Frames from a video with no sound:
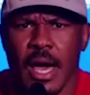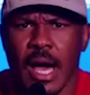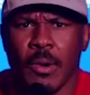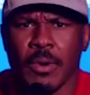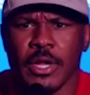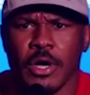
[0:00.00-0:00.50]

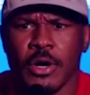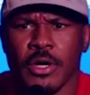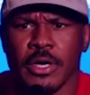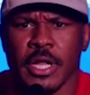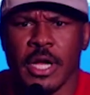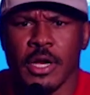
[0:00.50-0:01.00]
I want to go
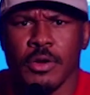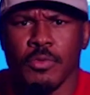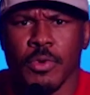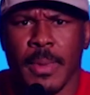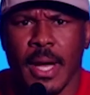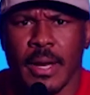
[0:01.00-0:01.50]
in there
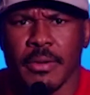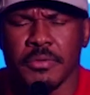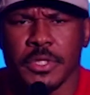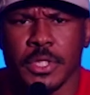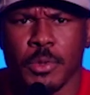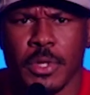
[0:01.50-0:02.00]
with my
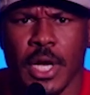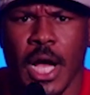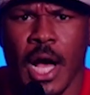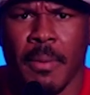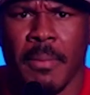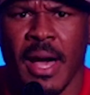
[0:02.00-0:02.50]
with with a
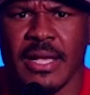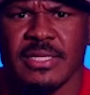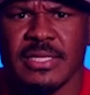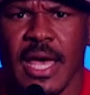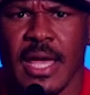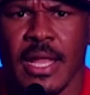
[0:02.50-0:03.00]
calm
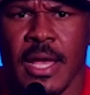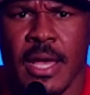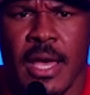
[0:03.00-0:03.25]
mindset